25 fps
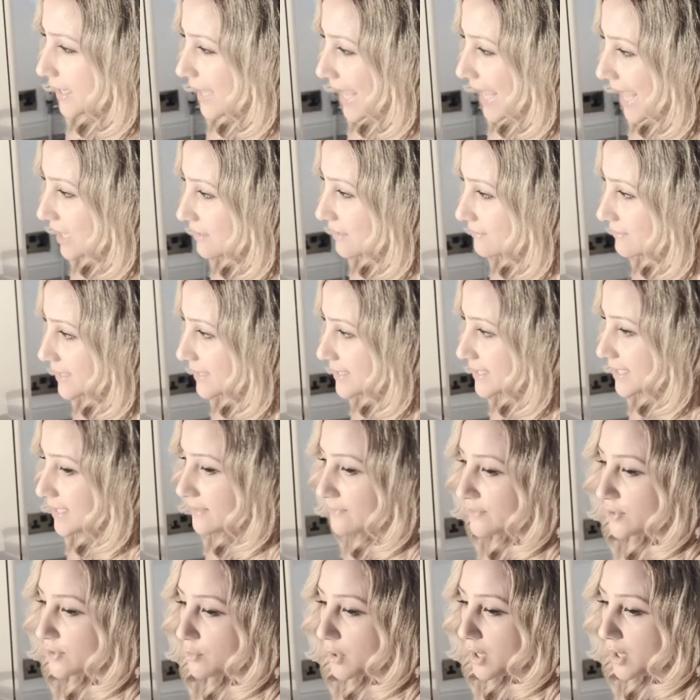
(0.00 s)
calories
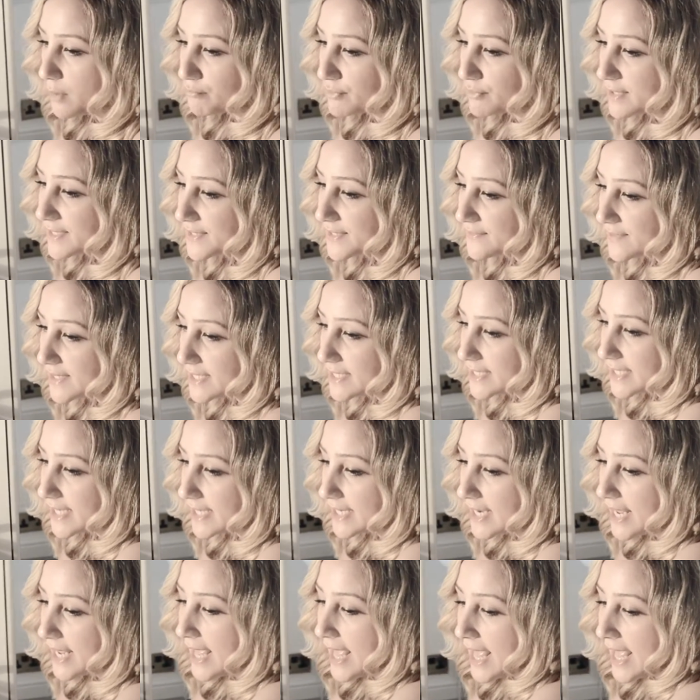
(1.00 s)
if you are breastfeeding,
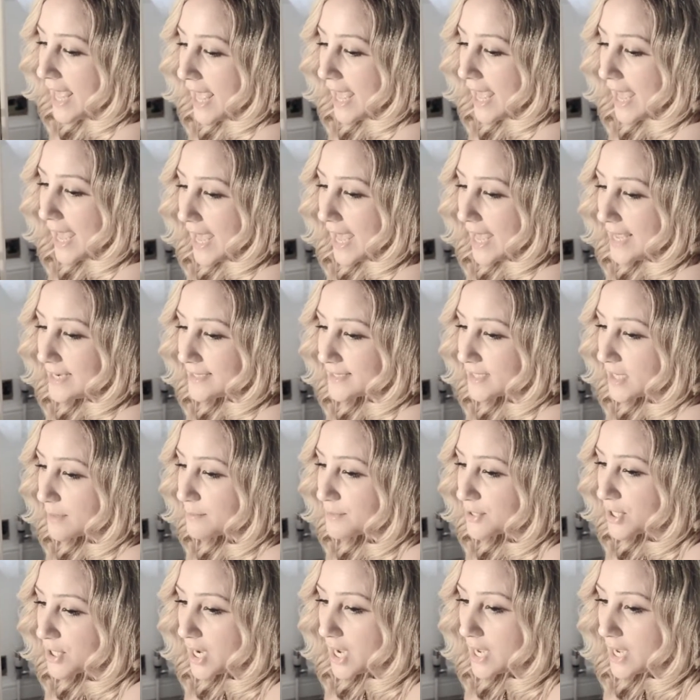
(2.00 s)
and
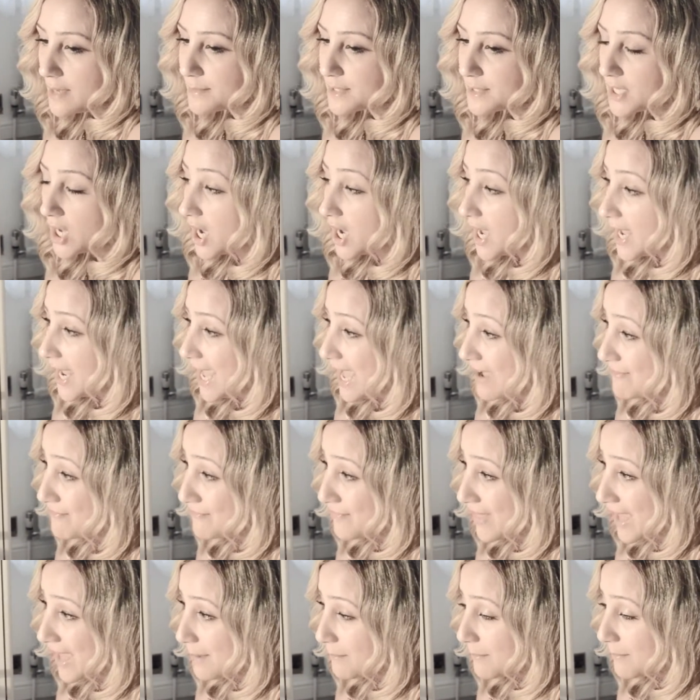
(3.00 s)
sometimes I have
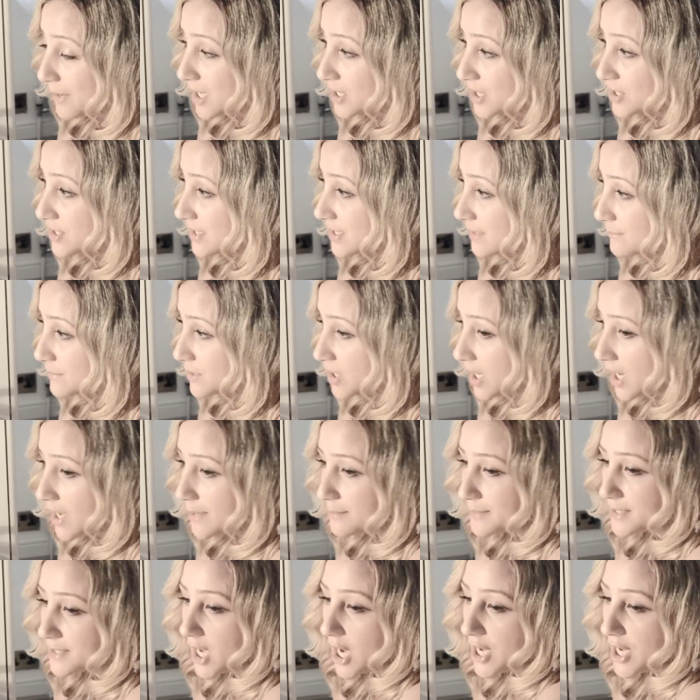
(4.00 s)
that much,
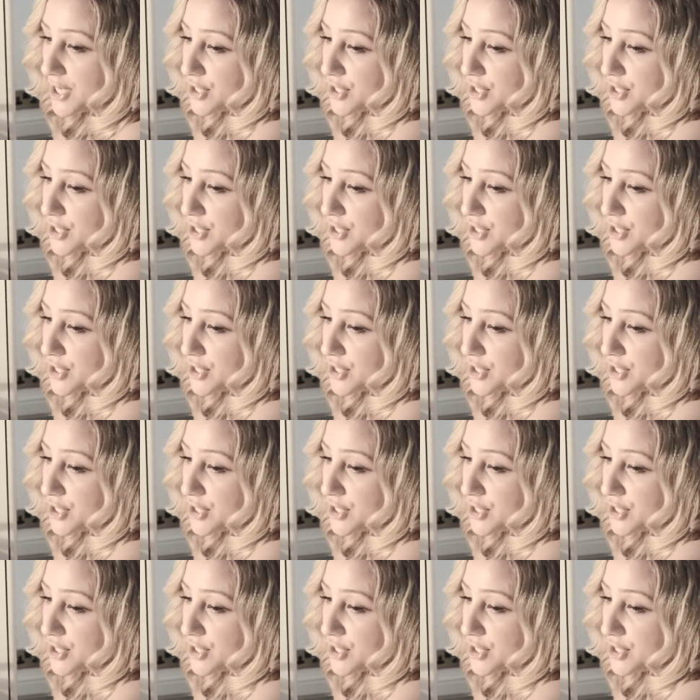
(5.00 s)
sometimes I